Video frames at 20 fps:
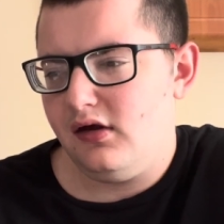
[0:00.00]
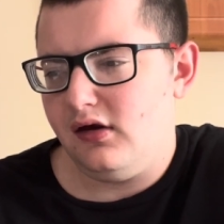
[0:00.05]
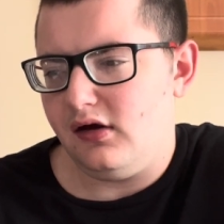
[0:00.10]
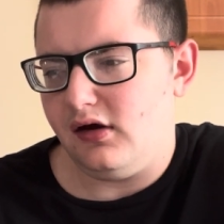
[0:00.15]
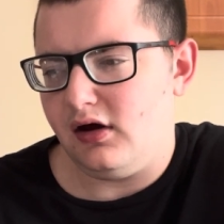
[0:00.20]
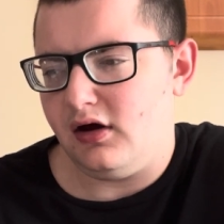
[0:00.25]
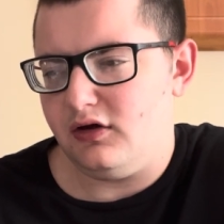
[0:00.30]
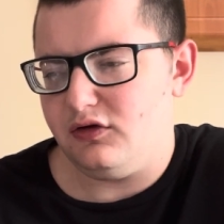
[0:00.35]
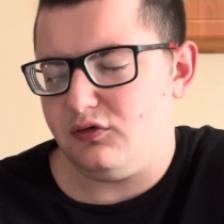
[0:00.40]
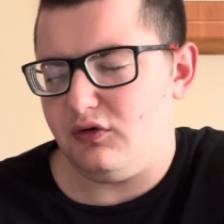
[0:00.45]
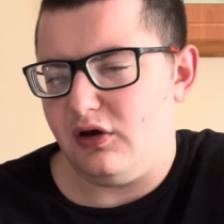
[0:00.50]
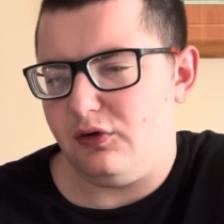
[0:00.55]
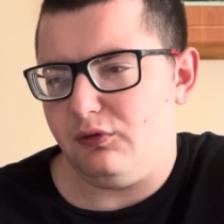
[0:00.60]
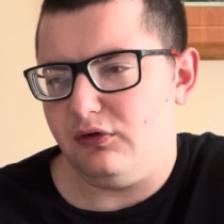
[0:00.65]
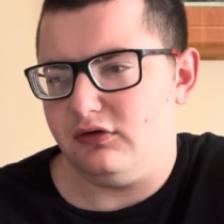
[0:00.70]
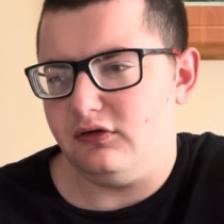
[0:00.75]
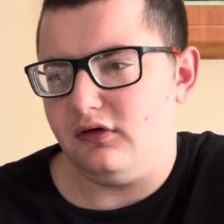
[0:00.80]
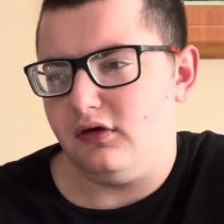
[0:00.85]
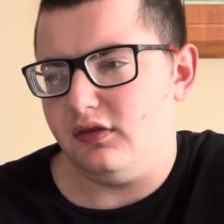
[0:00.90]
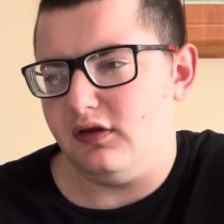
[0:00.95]
Odd Squad
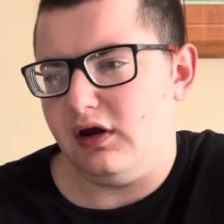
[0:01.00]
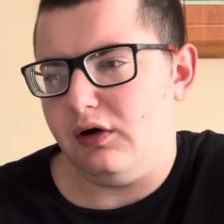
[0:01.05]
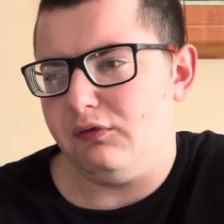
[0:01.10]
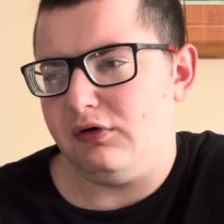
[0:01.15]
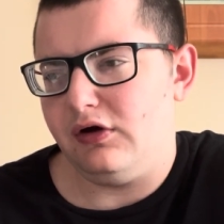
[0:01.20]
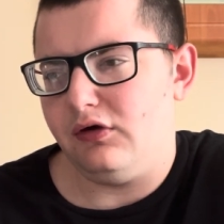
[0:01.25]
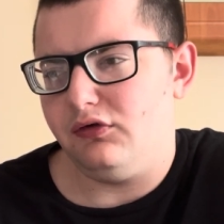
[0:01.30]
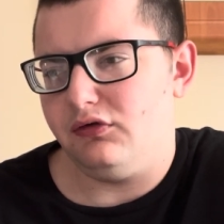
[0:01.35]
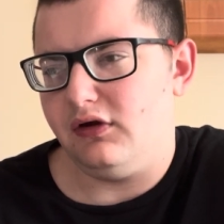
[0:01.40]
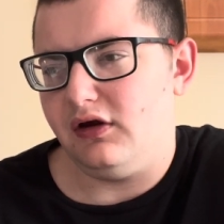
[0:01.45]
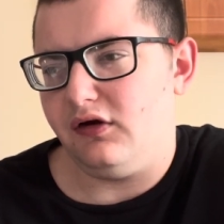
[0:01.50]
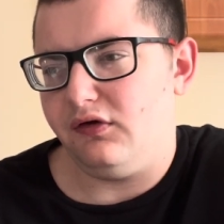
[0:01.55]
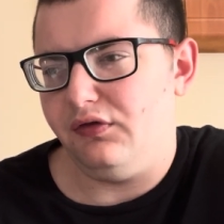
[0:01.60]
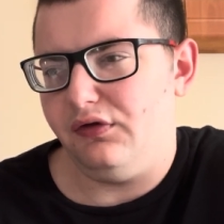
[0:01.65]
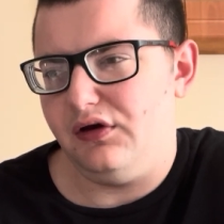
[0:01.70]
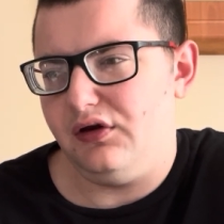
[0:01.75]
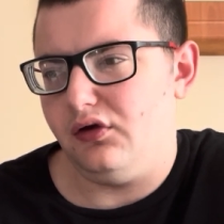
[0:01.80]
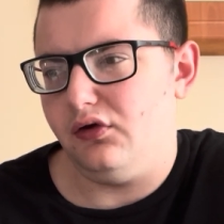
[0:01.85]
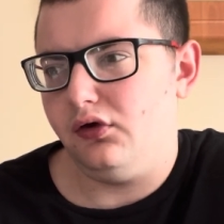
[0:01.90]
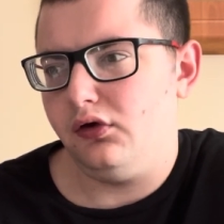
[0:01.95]
wasn't a thing when I was like
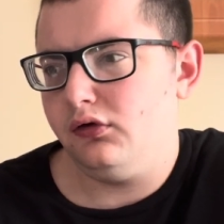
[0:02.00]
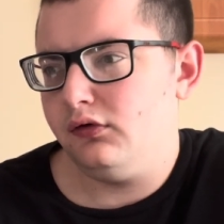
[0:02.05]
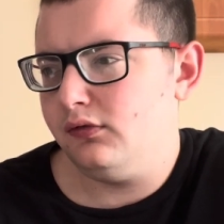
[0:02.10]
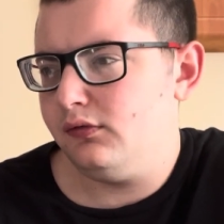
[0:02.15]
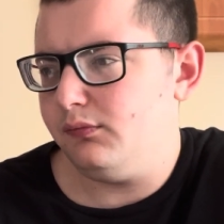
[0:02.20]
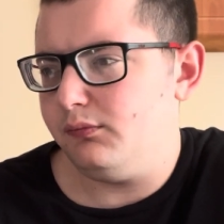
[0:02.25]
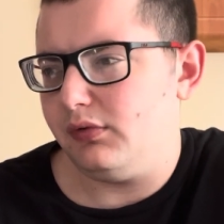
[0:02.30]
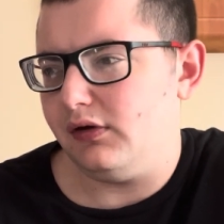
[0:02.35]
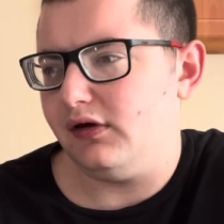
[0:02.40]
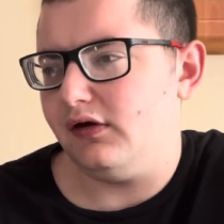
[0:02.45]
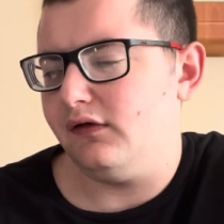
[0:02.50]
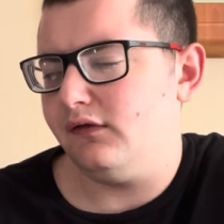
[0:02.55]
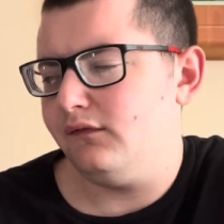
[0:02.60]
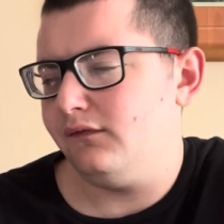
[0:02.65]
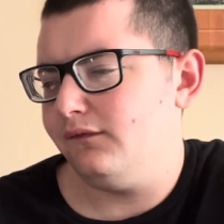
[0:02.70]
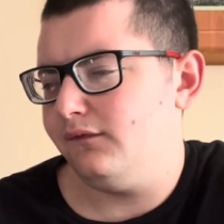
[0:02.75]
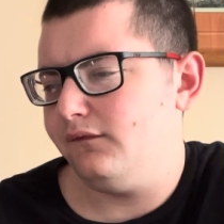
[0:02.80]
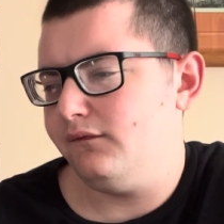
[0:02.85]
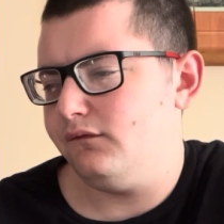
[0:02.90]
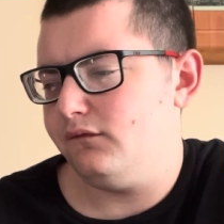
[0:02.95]
little, but
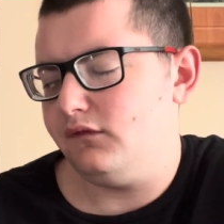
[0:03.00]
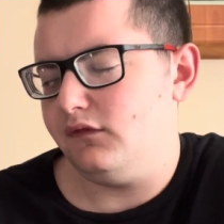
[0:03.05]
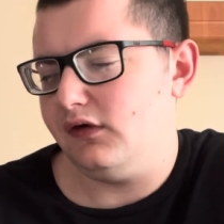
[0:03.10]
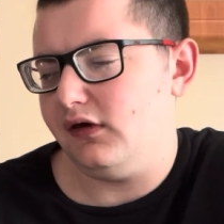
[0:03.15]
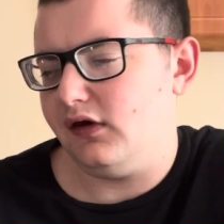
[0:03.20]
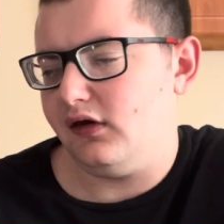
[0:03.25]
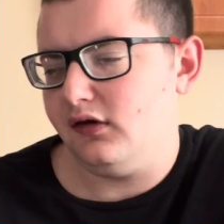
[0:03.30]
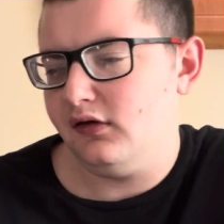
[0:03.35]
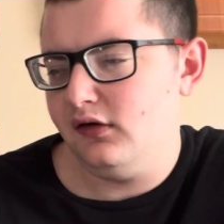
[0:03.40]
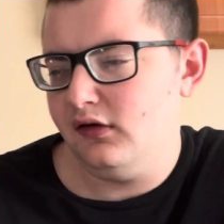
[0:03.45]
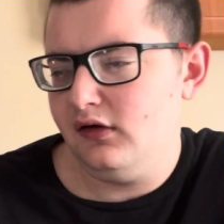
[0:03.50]
yeah.